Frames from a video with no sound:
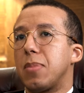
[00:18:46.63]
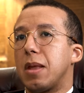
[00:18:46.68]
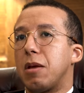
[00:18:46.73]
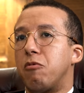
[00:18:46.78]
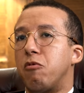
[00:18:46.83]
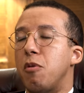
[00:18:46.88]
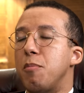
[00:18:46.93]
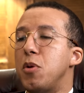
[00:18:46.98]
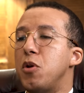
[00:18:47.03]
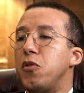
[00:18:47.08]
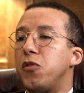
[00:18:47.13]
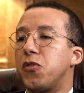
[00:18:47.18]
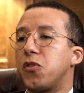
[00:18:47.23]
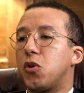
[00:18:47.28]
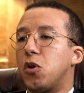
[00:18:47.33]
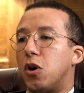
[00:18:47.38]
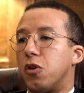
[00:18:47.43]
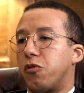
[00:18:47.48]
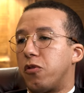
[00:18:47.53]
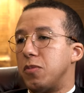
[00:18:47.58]
removes
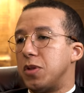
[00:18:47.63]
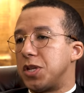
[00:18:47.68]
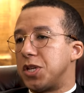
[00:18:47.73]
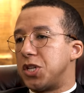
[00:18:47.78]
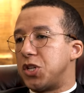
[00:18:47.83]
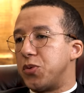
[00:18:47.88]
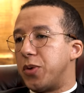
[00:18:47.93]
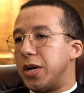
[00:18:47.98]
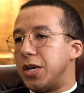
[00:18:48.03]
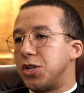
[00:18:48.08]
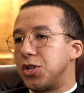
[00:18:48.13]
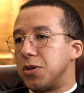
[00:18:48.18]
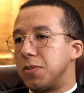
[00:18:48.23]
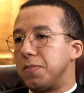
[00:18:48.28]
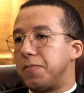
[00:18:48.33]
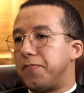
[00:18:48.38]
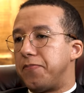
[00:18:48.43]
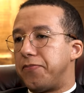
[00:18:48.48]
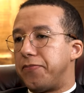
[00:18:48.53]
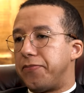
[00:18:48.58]
God from the situation.
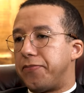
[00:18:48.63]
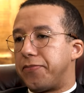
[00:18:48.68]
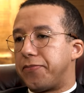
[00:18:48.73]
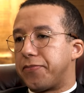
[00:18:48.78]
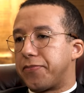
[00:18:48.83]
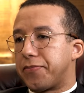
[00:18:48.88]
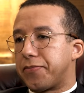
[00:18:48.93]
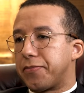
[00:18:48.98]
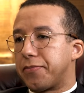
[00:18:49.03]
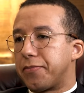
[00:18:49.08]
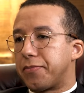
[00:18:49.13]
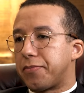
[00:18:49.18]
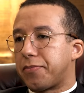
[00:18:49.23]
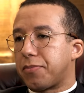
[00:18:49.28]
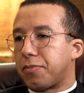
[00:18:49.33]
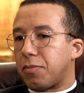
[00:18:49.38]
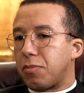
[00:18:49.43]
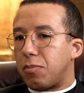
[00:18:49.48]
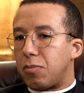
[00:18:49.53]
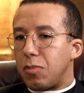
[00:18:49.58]

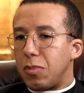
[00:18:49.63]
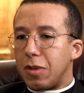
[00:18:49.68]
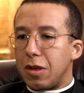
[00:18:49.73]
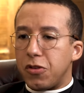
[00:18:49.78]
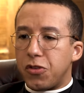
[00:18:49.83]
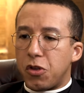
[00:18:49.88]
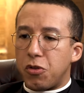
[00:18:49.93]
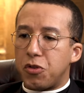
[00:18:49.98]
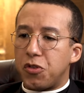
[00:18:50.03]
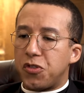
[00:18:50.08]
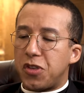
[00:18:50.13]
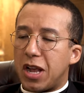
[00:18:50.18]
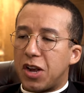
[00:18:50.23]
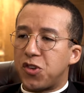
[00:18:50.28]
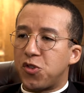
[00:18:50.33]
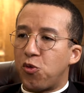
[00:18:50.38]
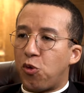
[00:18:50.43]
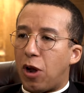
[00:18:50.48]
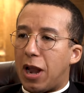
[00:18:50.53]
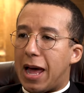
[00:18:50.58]
So the
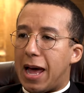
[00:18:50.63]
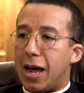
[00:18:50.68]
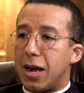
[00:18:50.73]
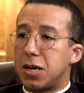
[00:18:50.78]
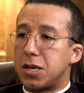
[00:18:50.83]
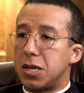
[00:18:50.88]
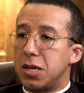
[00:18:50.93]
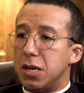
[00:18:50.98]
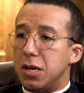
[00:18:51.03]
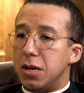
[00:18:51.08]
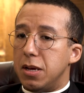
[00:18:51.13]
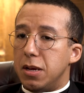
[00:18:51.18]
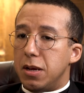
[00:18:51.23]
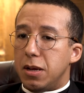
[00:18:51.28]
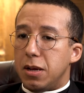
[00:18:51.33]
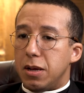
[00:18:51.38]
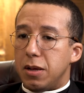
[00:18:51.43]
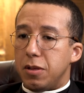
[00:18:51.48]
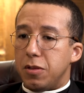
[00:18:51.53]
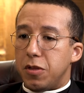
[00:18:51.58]
sexual act,
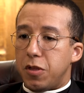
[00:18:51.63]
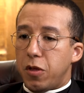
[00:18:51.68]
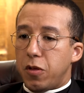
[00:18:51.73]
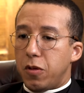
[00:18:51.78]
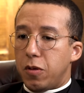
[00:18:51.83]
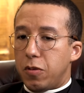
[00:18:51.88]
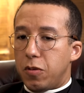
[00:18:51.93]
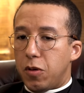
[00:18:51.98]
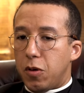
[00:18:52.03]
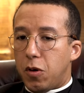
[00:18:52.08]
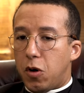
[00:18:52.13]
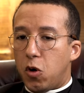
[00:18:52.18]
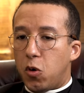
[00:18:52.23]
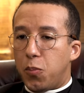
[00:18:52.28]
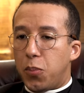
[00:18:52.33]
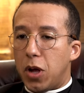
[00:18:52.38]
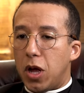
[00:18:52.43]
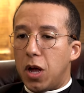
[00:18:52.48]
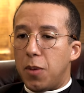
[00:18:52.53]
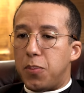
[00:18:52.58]
the, the whole
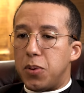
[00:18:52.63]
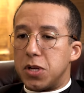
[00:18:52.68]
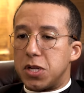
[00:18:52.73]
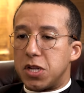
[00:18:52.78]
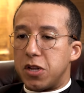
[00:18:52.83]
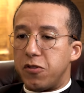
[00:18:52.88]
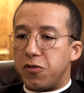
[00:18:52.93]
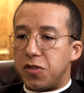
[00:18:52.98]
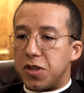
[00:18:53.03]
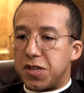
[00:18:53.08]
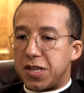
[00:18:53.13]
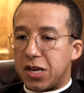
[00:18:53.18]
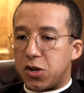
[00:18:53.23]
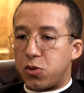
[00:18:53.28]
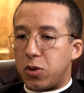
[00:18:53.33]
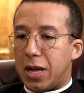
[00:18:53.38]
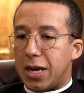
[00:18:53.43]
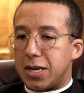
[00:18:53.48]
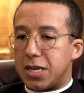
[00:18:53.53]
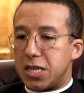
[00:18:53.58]
purpose of the
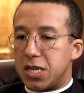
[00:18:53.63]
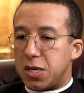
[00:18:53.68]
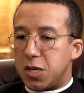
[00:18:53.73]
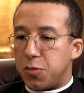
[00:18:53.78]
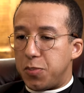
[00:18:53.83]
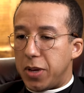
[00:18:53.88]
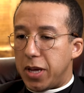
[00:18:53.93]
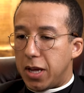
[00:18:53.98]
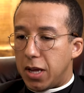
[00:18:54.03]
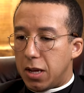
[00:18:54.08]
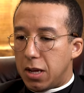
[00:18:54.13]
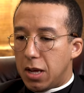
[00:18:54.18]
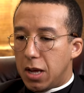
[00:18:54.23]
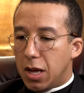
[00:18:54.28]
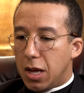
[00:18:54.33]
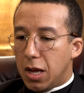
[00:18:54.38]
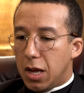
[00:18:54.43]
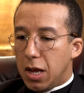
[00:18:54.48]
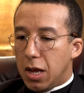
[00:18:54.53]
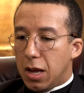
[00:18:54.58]
sexual act is to be
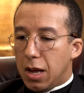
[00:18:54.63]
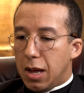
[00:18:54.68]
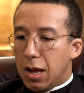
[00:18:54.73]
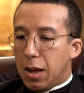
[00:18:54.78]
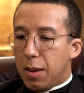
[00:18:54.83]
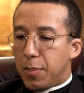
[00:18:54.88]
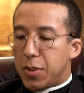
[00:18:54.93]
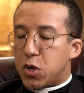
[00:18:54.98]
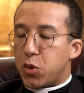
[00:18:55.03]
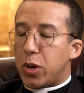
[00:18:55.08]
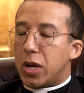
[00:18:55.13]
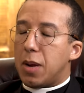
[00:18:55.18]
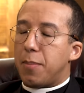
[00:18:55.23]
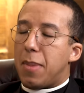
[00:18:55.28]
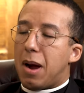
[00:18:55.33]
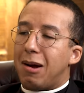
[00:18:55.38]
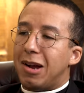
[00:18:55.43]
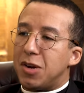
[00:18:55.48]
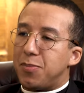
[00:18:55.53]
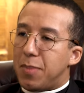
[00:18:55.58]
between a
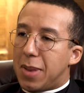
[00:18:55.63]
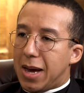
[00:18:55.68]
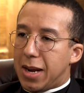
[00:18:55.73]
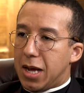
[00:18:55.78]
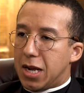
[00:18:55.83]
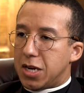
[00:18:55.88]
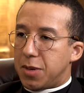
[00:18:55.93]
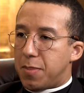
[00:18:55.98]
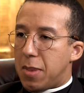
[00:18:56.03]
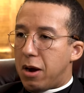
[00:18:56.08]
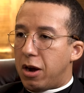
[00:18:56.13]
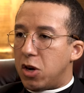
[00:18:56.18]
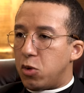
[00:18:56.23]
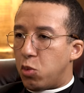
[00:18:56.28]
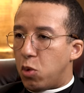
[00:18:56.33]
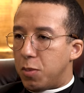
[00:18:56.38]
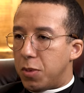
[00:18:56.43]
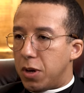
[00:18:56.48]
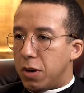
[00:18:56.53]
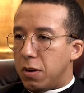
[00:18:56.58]
married man and a married
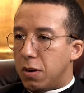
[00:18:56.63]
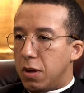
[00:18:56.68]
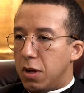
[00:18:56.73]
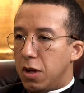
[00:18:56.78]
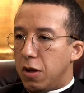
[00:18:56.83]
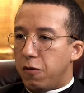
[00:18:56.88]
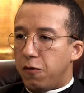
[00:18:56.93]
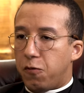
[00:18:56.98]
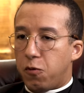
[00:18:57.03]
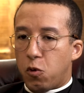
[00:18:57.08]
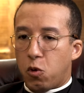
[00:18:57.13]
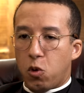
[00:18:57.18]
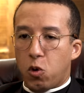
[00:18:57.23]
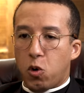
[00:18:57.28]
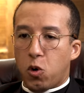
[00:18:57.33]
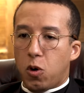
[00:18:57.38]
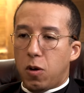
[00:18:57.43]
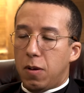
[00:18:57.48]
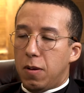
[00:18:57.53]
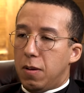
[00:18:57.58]
woman
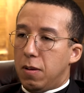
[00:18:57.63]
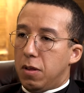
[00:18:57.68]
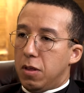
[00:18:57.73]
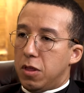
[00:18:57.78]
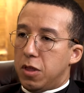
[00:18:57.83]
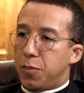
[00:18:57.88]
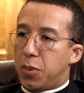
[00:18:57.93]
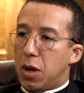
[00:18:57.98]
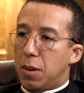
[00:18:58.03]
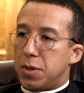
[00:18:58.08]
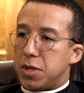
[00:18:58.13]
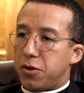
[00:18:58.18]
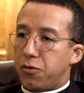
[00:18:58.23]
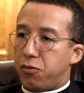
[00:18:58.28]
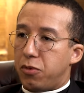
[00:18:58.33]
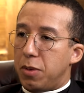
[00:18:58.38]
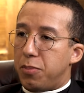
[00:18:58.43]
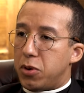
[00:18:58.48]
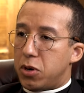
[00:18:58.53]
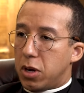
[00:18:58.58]
for the purpose of
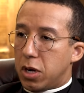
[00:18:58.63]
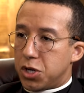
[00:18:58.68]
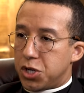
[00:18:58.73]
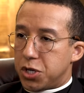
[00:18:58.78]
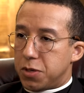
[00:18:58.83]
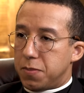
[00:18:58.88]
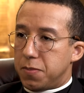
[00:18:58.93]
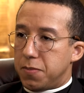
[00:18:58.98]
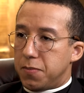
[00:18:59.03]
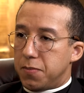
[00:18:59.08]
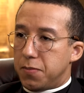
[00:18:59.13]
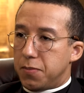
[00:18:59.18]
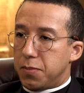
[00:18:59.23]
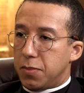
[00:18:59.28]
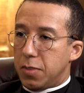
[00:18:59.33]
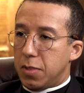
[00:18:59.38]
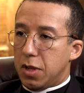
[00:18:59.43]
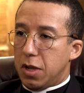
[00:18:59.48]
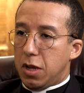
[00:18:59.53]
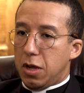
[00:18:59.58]
reproduction,
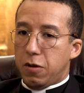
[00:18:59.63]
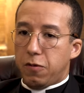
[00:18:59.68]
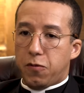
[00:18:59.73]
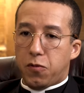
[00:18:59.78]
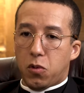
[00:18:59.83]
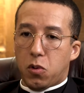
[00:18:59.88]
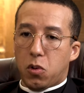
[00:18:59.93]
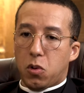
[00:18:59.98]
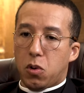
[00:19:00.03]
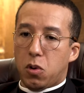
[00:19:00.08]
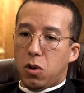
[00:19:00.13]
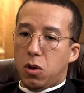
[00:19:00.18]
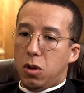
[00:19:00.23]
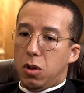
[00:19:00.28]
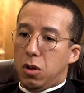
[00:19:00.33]
for